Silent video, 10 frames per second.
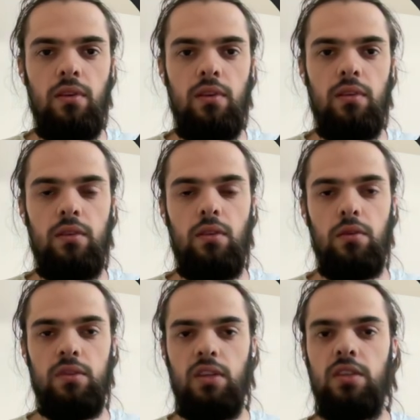So
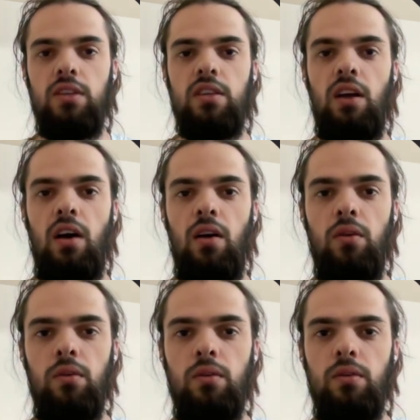this is
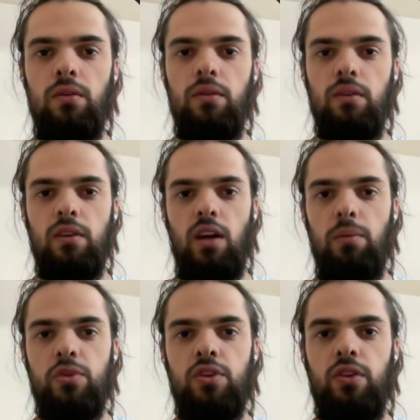how
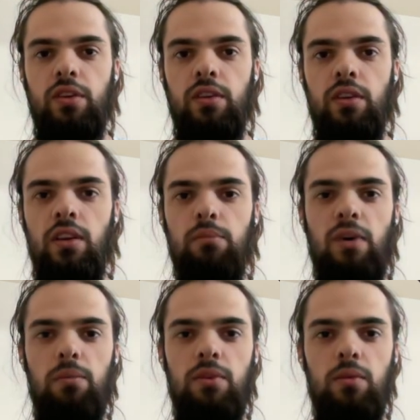capturing and
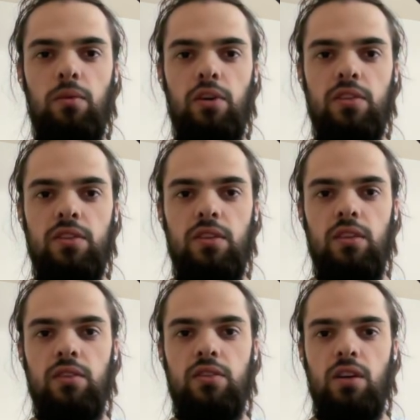bubbling works
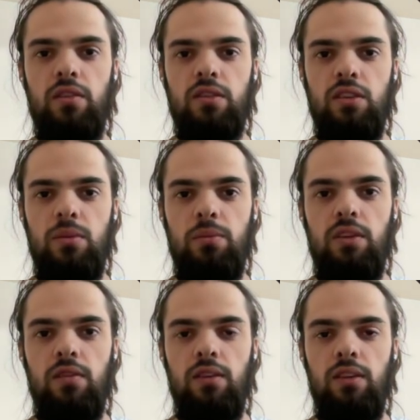in
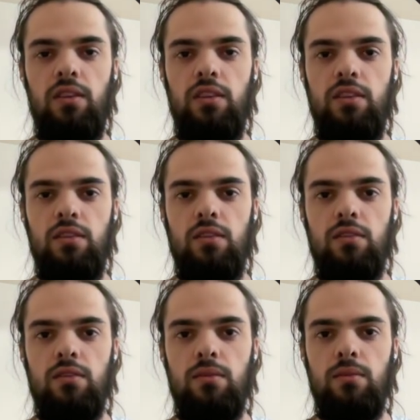JavaScript event listeners.